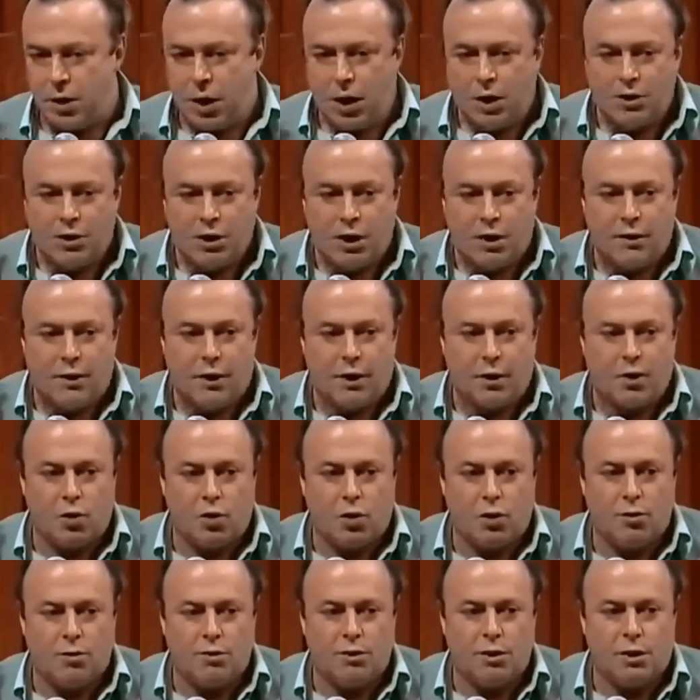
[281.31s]
How dare they
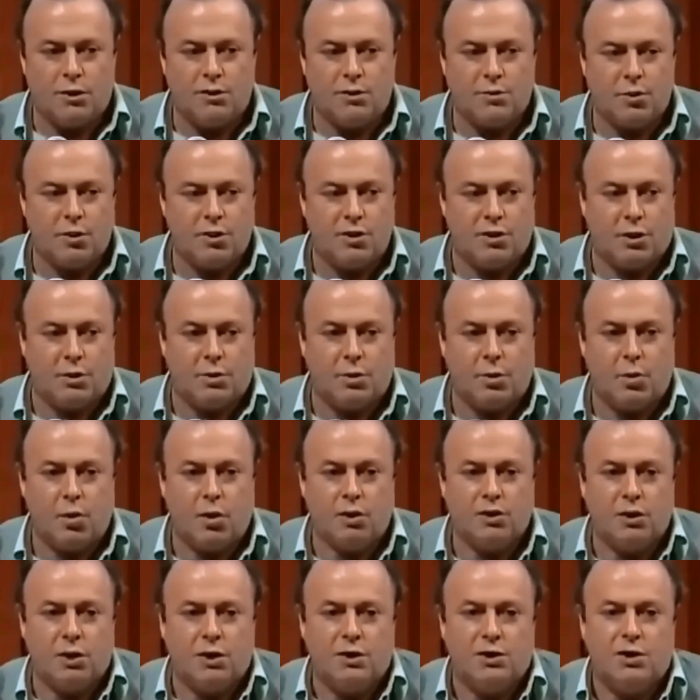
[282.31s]
call themselves Muslim?
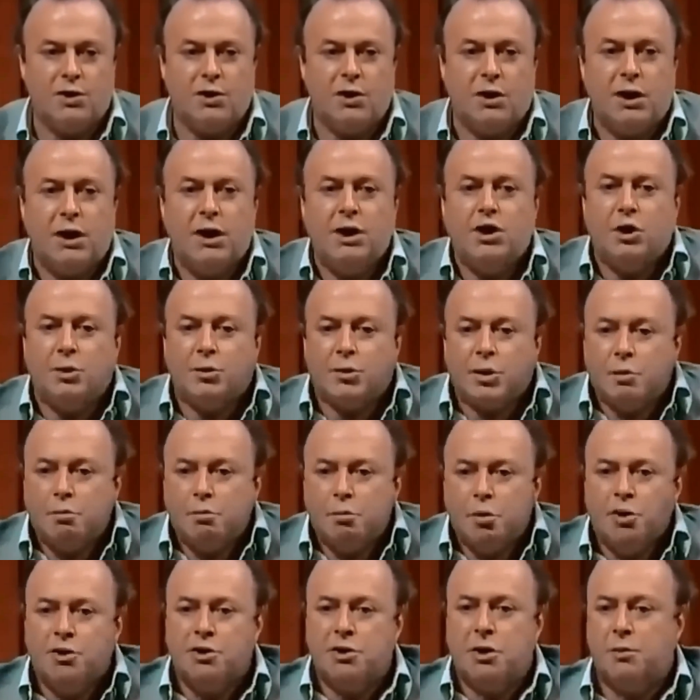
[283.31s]
In what sense is Egypt
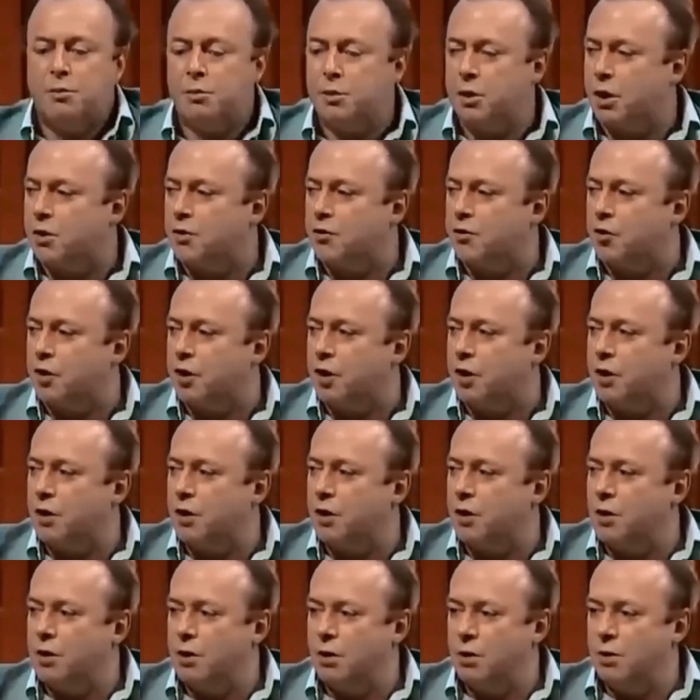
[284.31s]
a Muslim country?
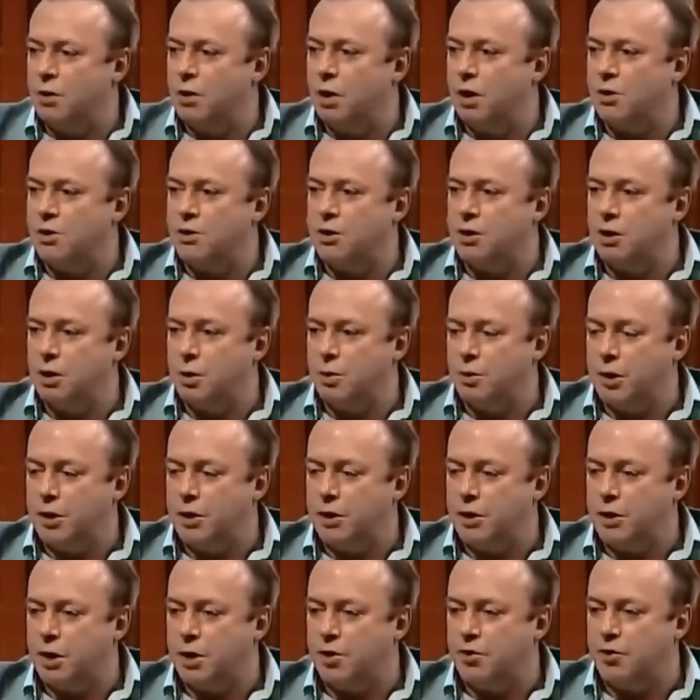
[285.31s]
You can't
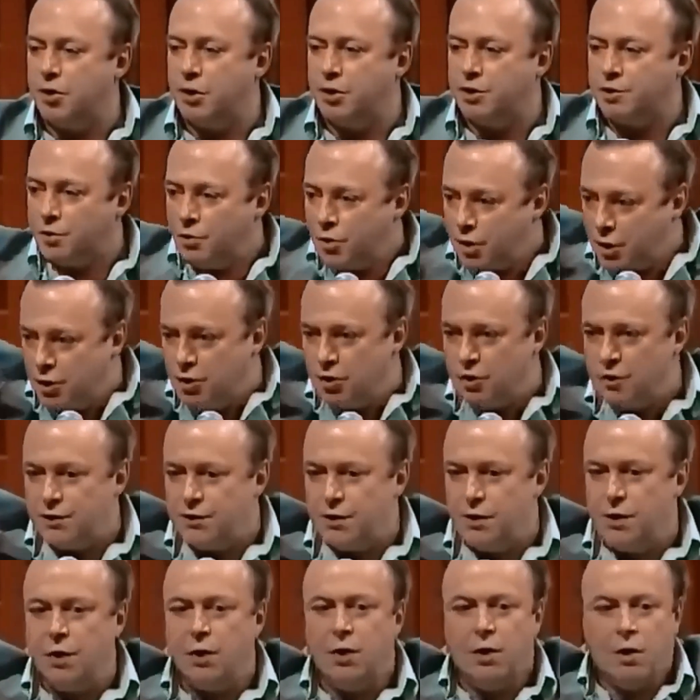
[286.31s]
denominate a country as
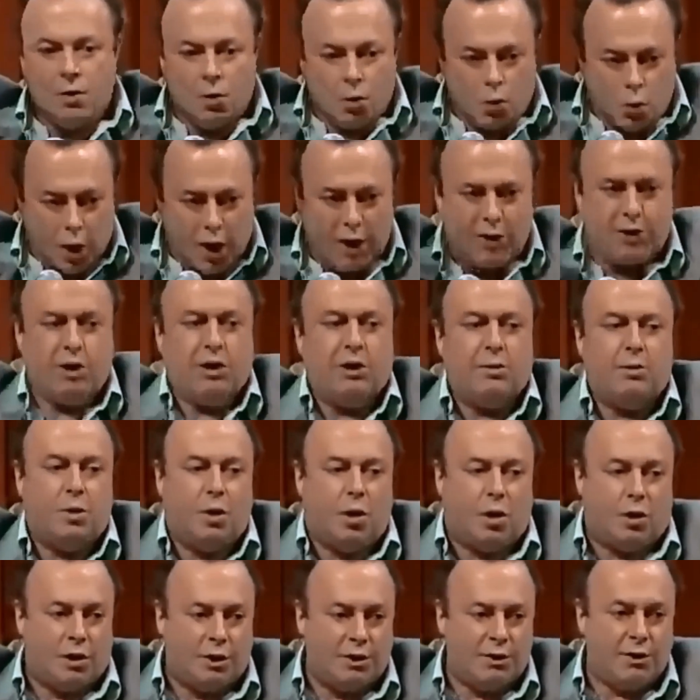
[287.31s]
religious. Waited
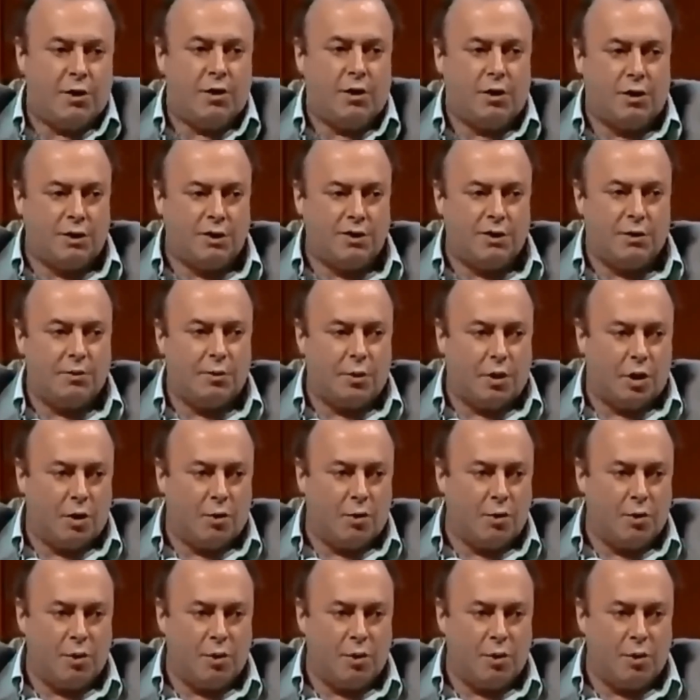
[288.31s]
upon His Holiness the Pope.